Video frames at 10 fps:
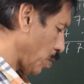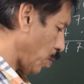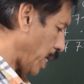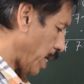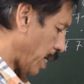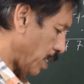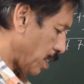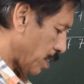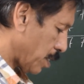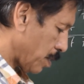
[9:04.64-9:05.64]
what I get
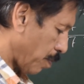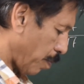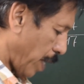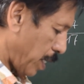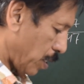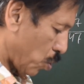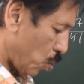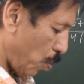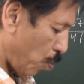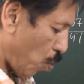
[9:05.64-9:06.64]
is minus
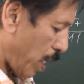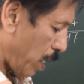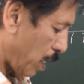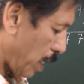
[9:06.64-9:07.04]
2.82.